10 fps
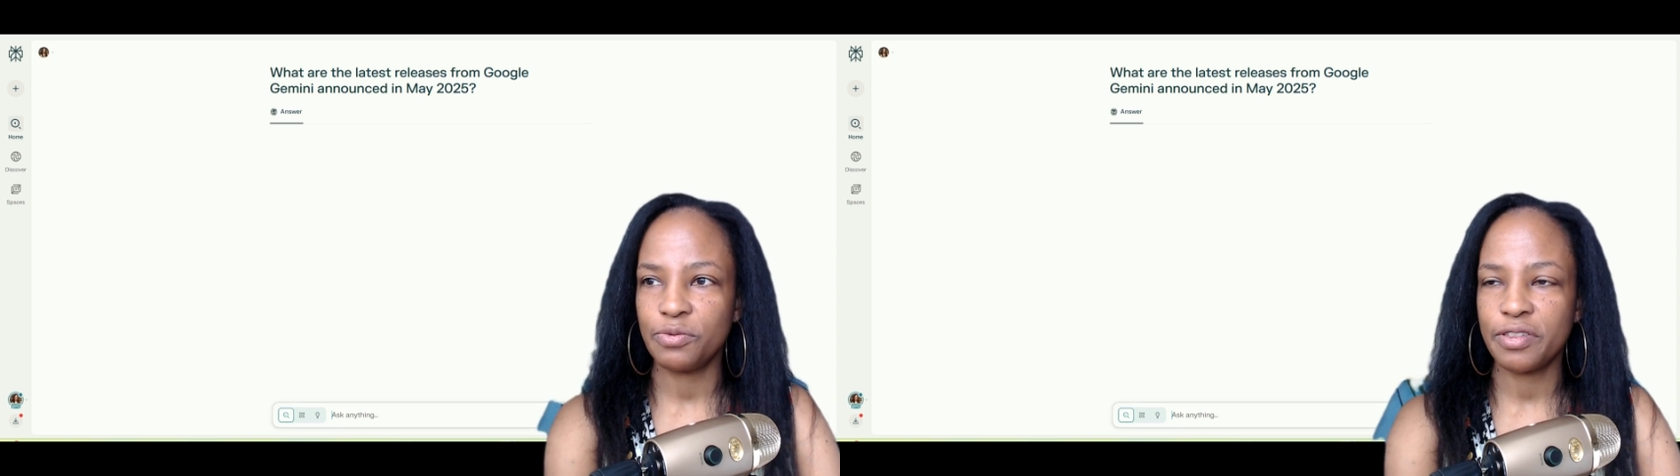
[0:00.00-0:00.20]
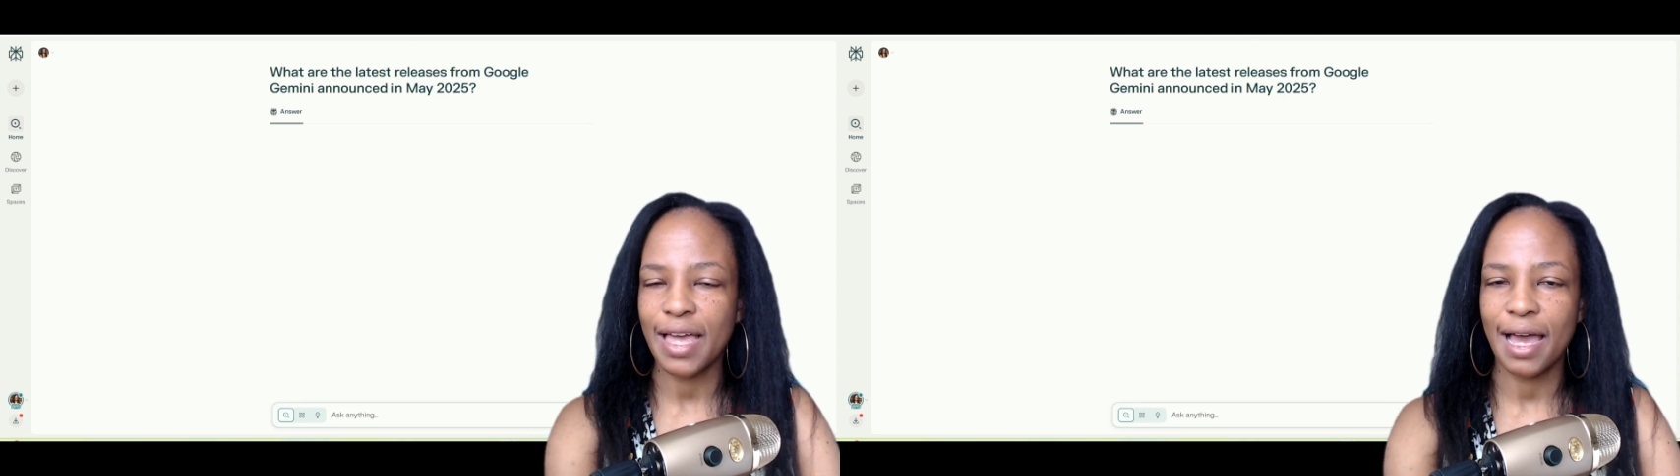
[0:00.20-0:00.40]

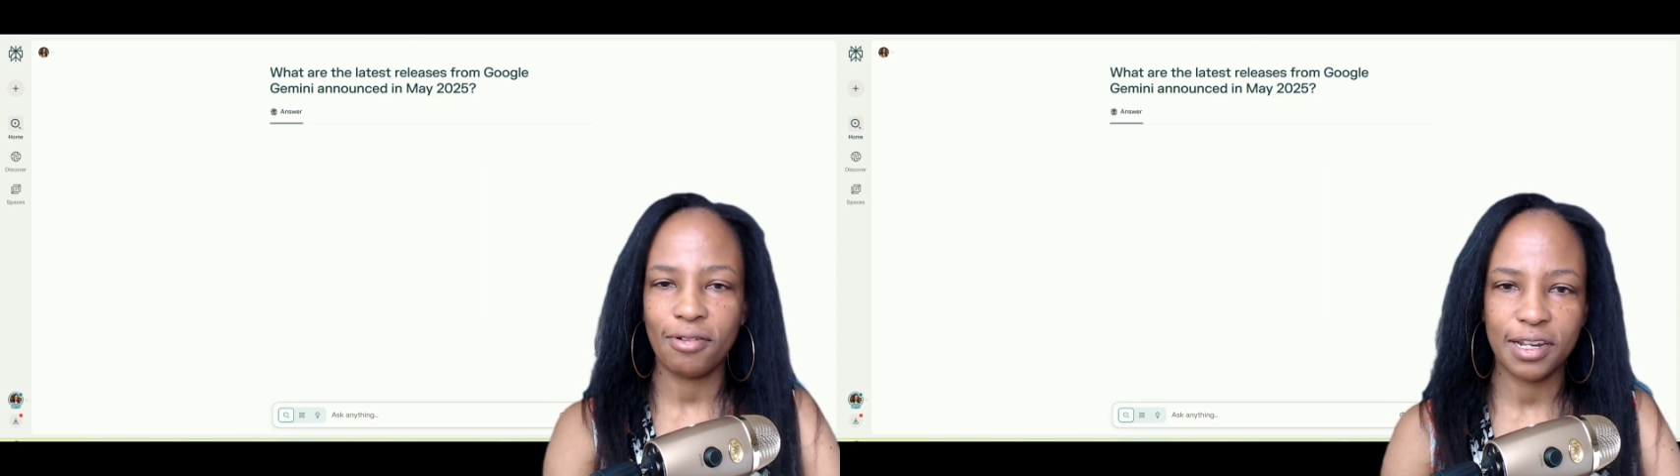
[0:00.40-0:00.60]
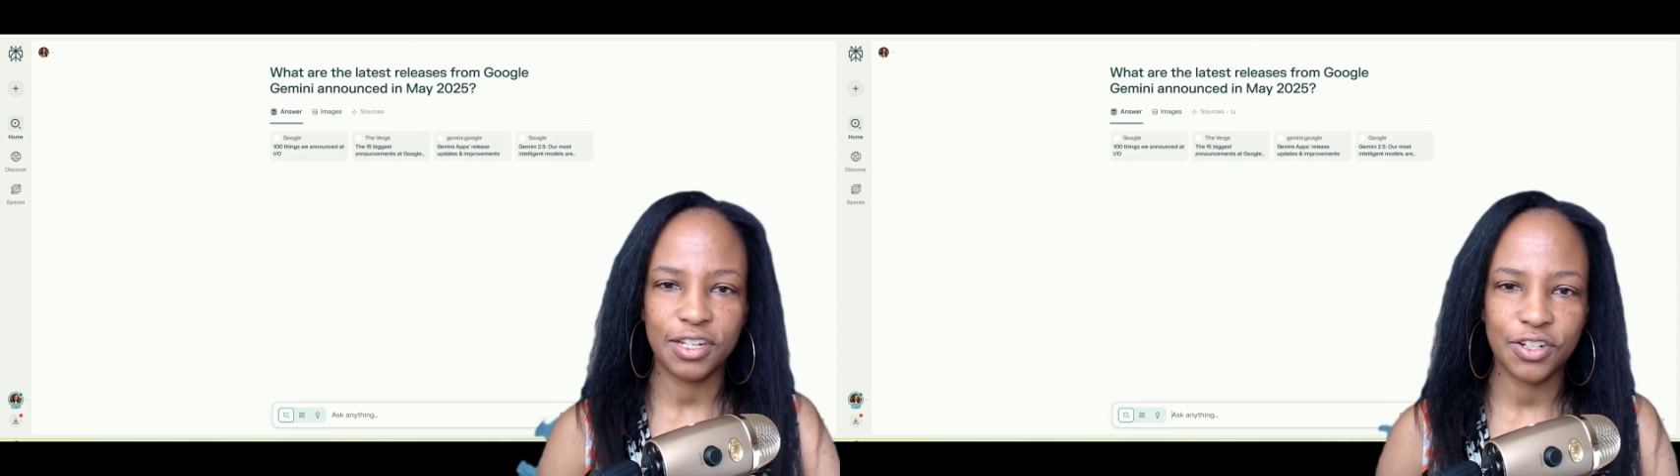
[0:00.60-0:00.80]

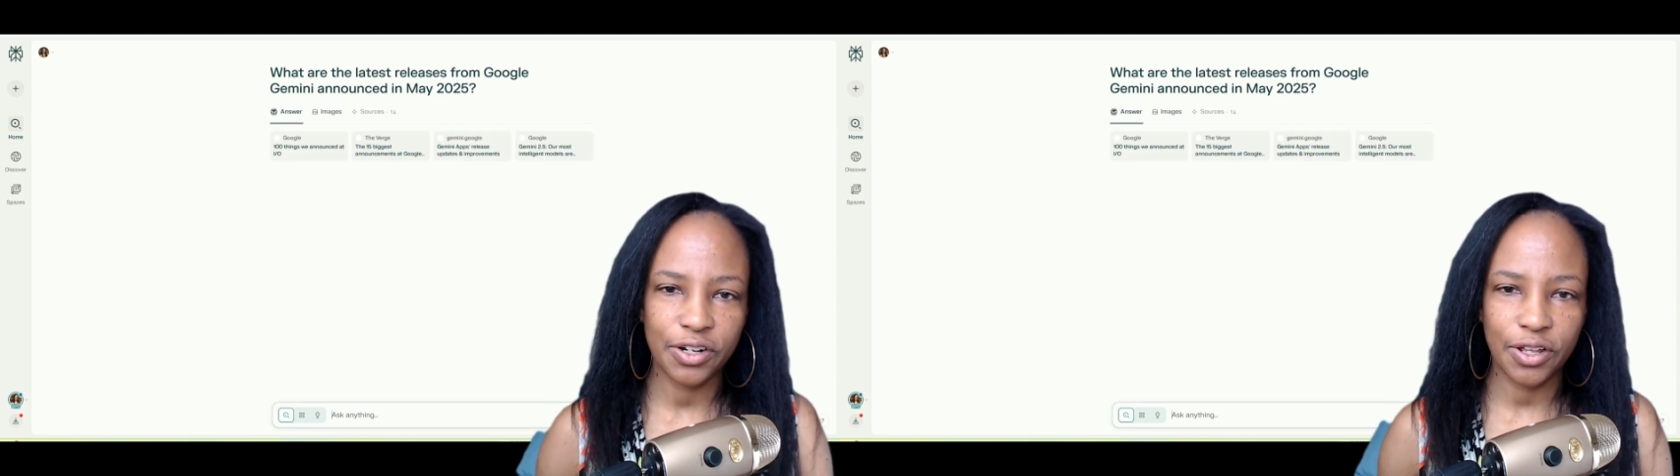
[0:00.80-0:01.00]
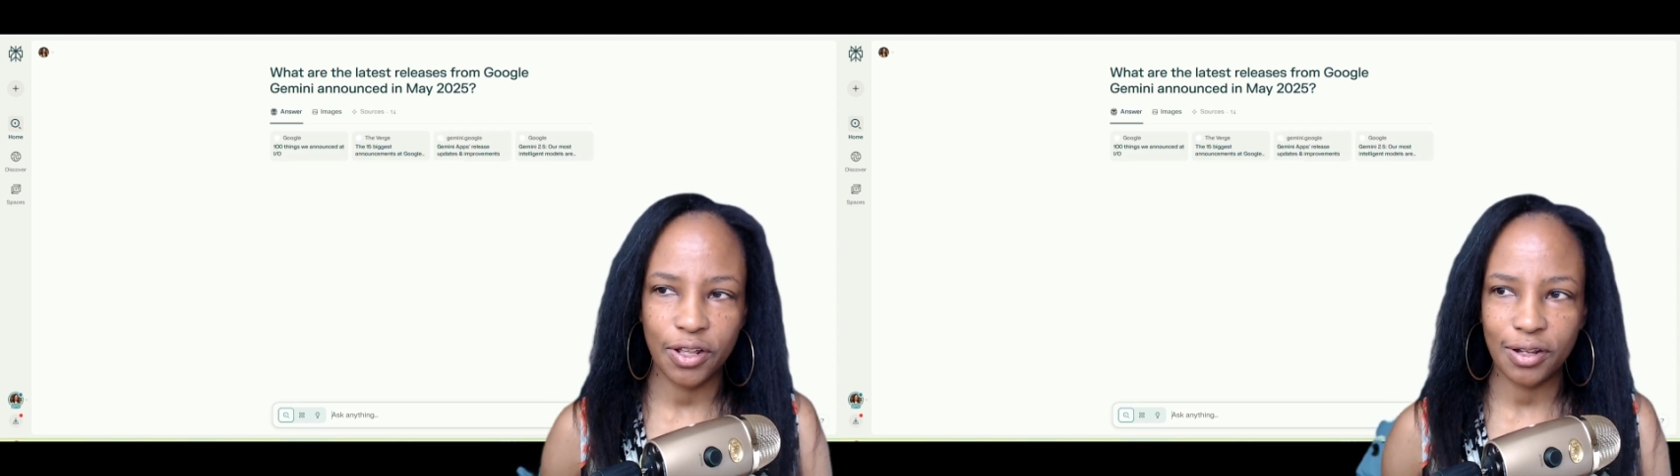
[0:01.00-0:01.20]
without
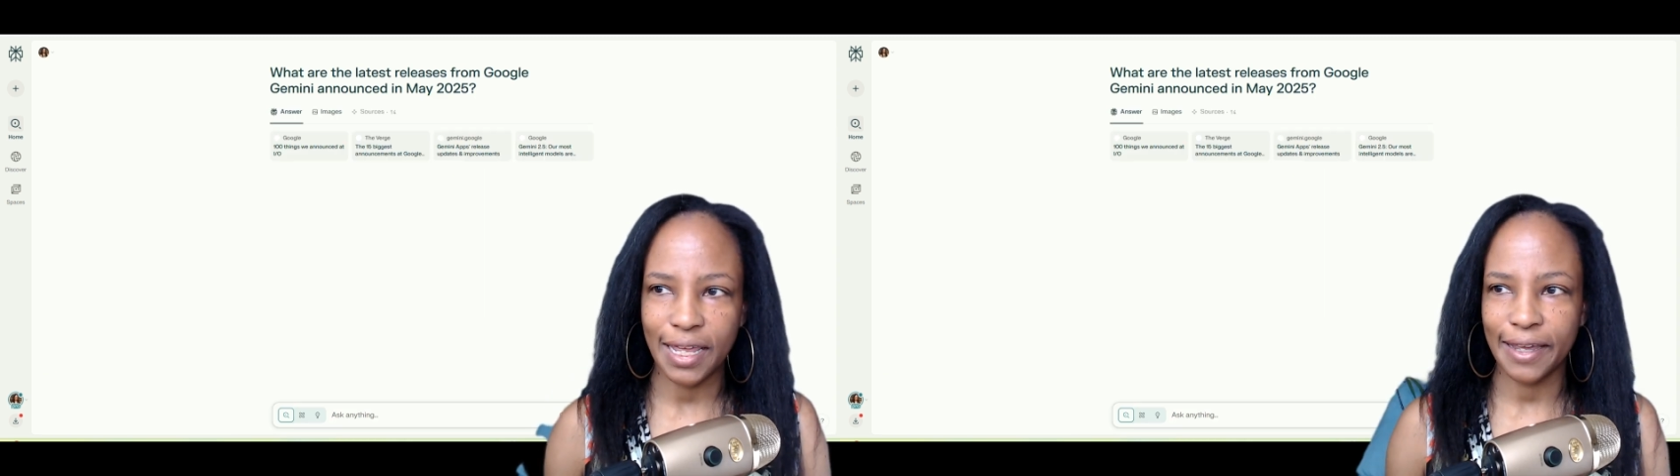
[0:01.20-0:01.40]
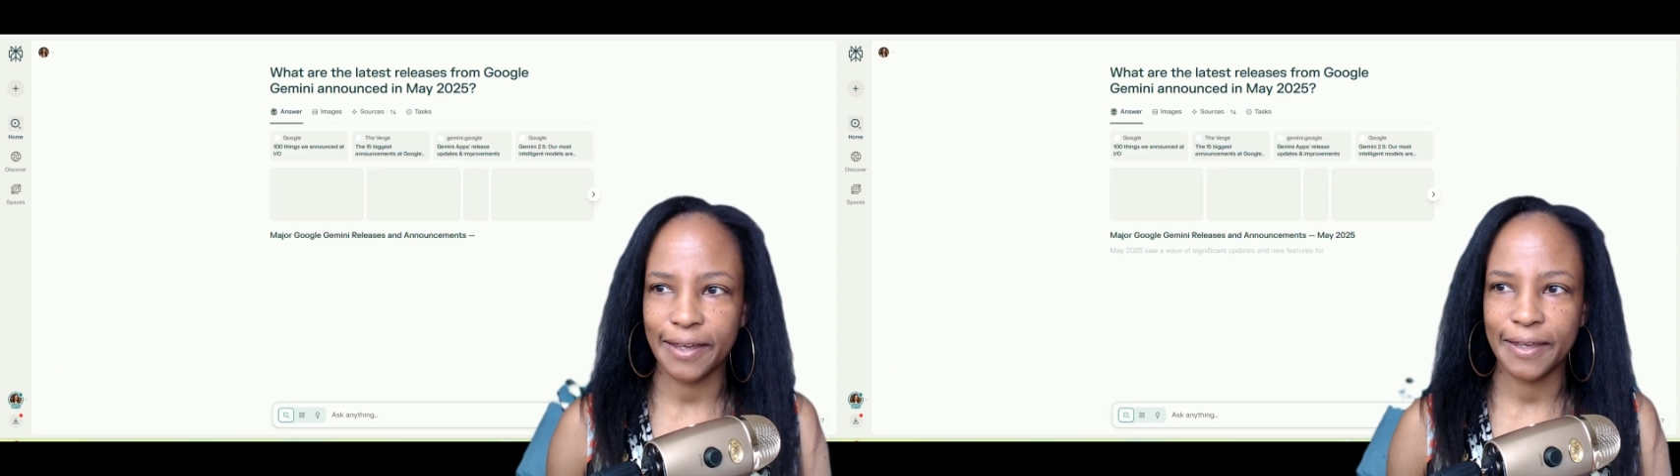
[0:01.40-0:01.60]
additional
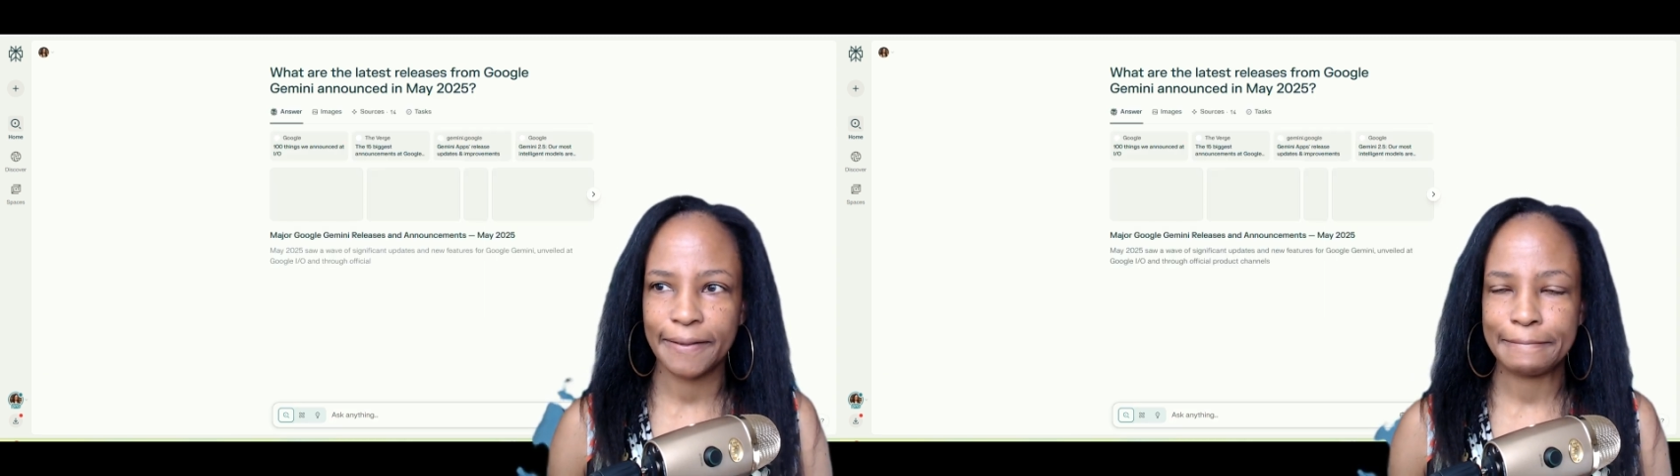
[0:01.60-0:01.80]
like